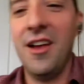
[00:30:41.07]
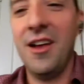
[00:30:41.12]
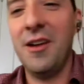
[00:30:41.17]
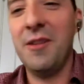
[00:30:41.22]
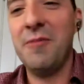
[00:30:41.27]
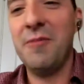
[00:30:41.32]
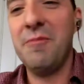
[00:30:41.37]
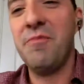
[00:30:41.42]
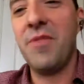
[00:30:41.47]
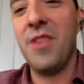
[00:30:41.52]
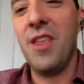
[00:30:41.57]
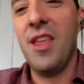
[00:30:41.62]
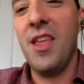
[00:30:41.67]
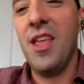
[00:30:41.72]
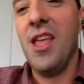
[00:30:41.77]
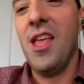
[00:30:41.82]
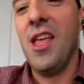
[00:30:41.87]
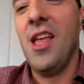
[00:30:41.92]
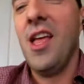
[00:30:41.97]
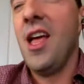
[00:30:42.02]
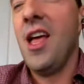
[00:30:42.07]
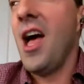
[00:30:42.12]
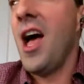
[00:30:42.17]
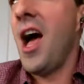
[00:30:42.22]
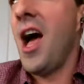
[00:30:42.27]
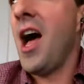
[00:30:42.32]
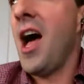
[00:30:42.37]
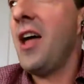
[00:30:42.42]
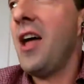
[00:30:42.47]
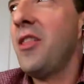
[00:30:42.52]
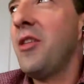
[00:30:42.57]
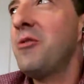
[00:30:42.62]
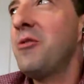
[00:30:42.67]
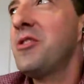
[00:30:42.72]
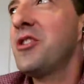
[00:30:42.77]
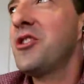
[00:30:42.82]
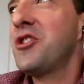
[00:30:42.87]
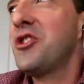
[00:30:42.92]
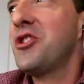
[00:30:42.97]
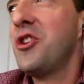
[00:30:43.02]
Um, yeah, he uh,
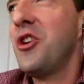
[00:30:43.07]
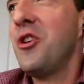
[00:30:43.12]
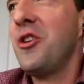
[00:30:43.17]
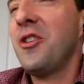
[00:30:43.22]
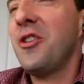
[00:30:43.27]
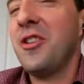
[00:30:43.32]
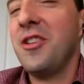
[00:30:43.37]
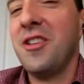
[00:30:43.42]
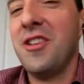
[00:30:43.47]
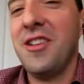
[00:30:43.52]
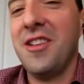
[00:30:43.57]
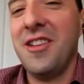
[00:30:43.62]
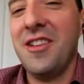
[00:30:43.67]
got uh, him first.